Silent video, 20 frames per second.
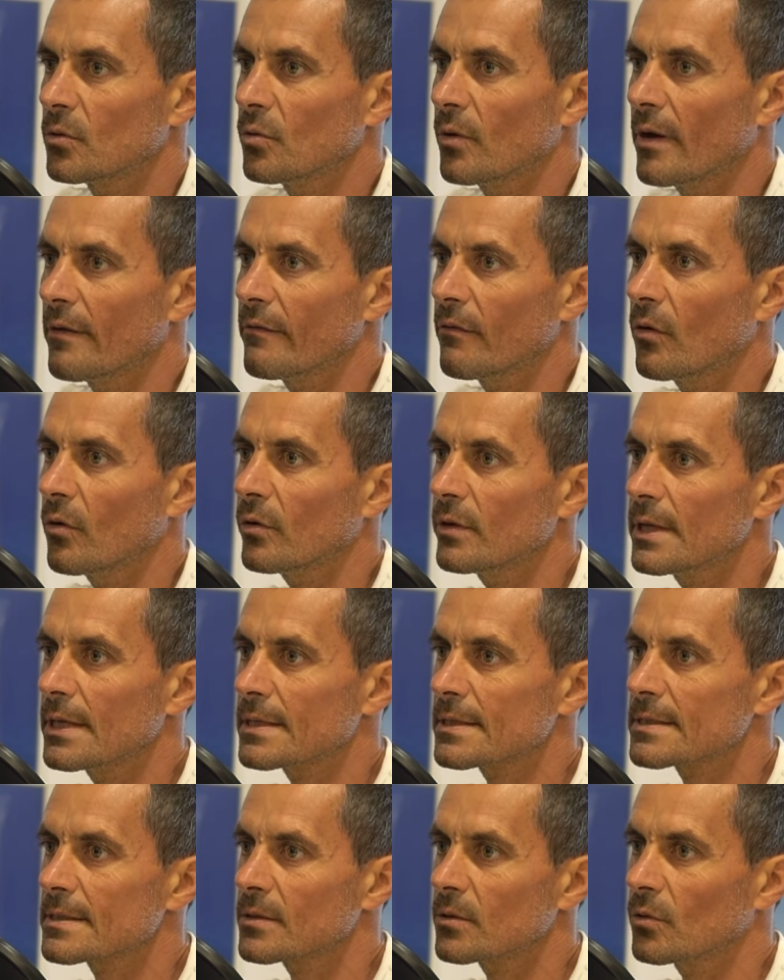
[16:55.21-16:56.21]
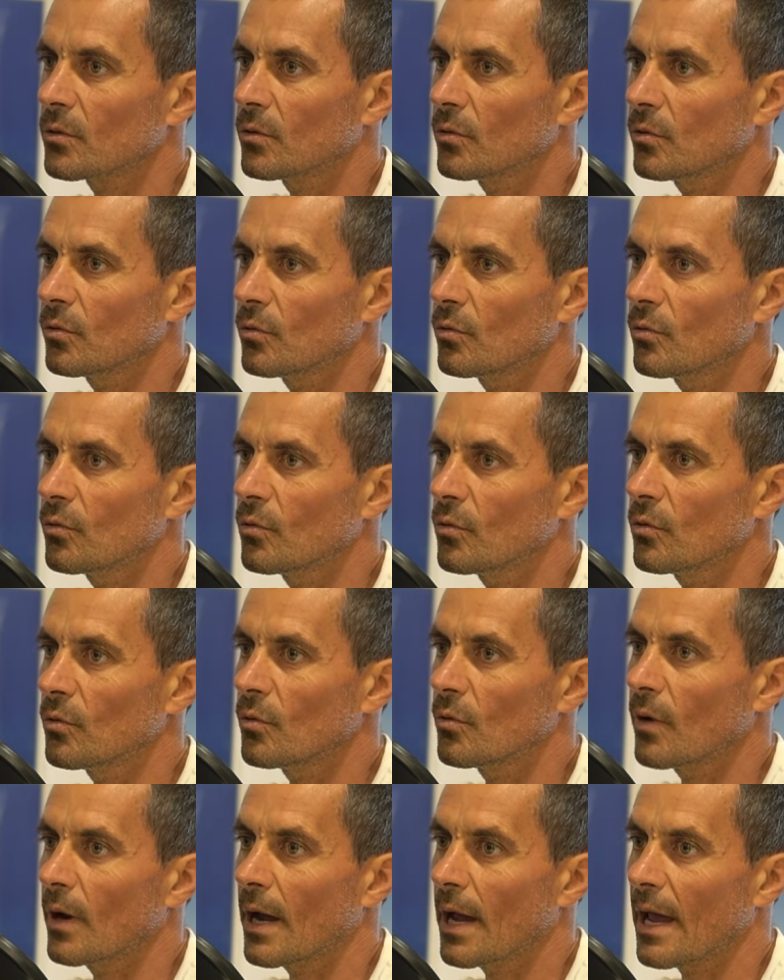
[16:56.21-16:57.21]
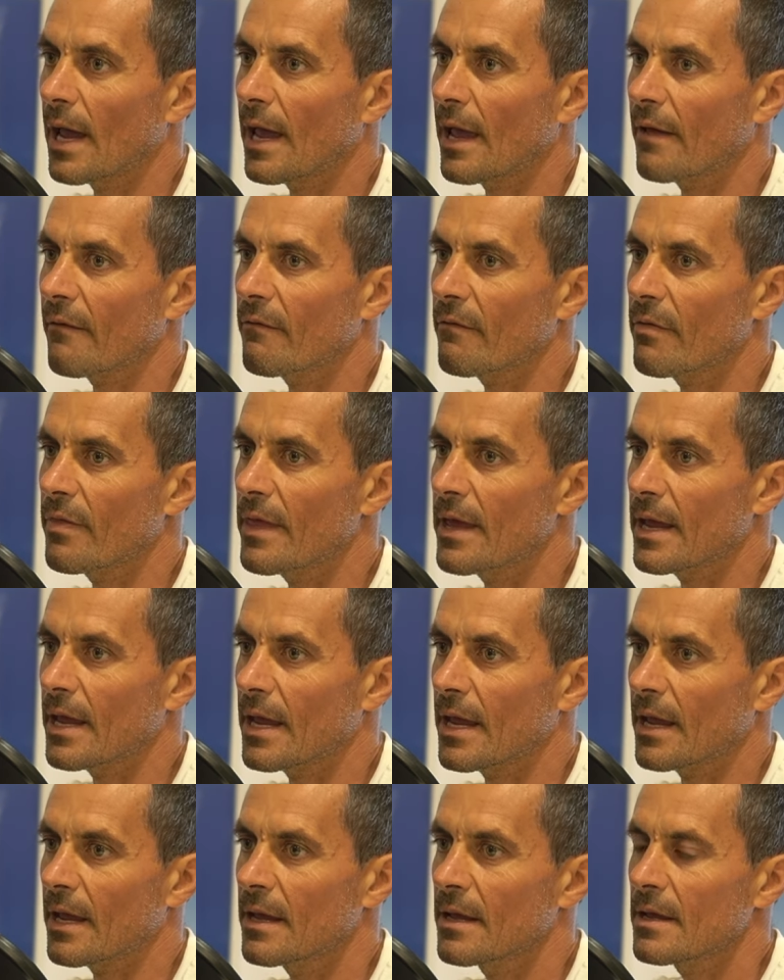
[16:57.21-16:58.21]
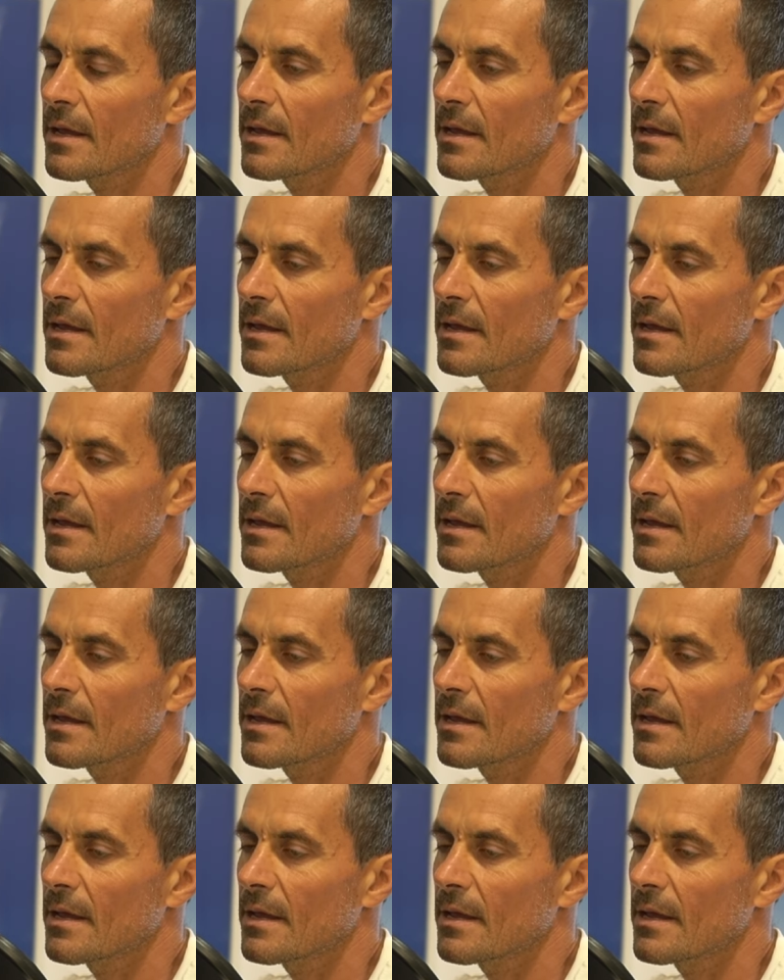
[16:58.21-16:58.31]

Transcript: to have audience to have the